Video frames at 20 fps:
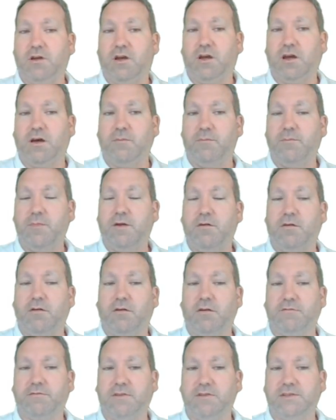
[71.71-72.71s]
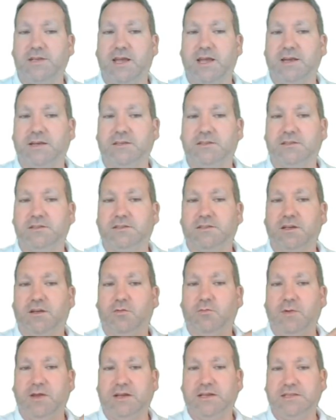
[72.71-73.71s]
a mirror of the text, so
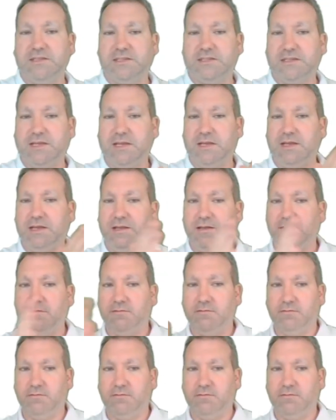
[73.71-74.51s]
we can see